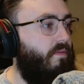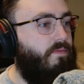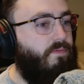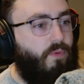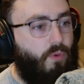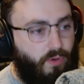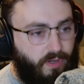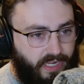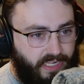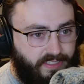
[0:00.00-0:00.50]

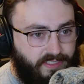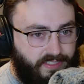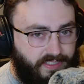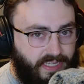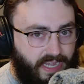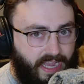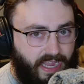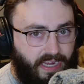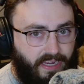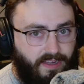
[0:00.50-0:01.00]
Fortnite's
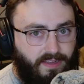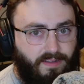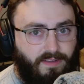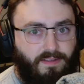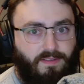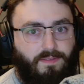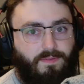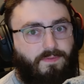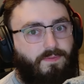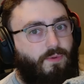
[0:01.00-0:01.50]
dying,
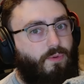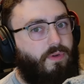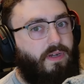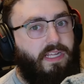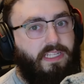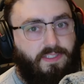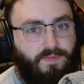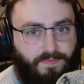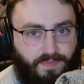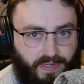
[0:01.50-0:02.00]

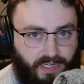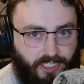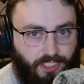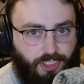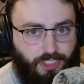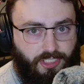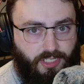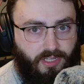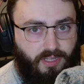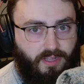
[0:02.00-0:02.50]
Fortnite's
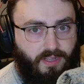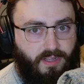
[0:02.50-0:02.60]
finished,